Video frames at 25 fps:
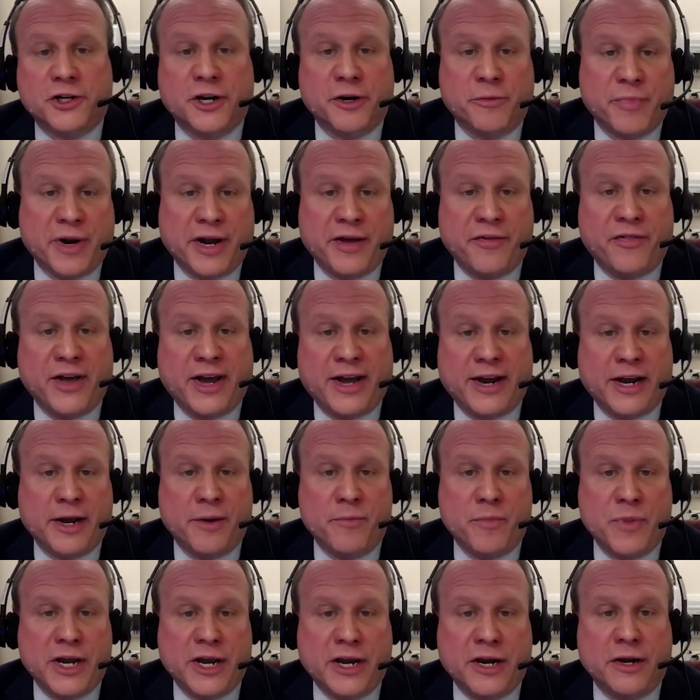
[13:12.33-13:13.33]
And by that, I
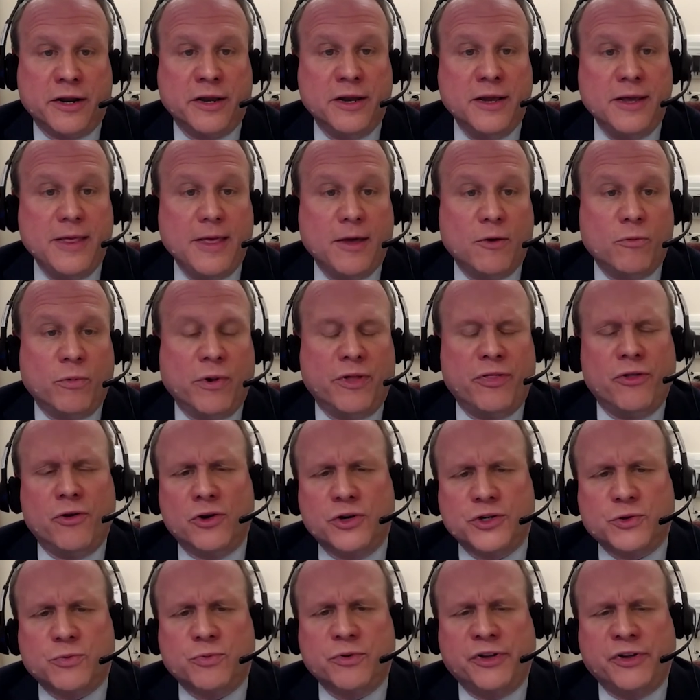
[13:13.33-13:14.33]
mean when there
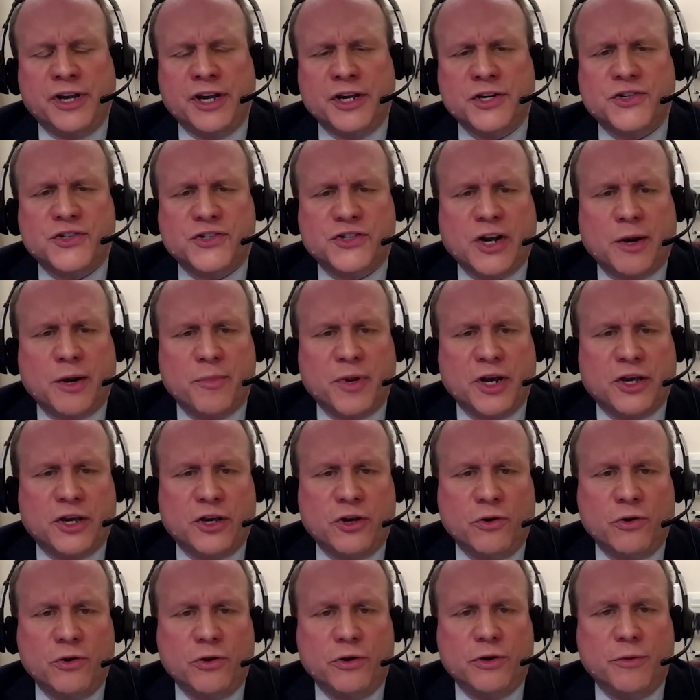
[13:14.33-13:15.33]
is really a
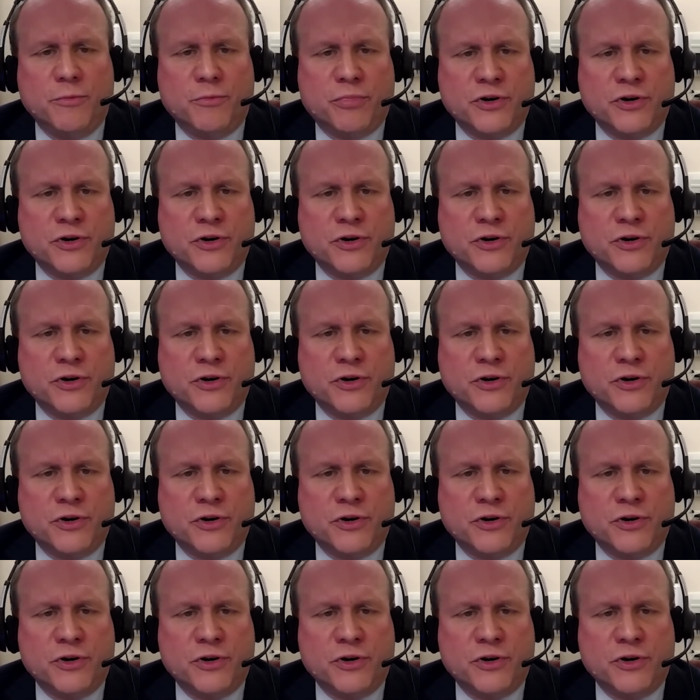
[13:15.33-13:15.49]
subacute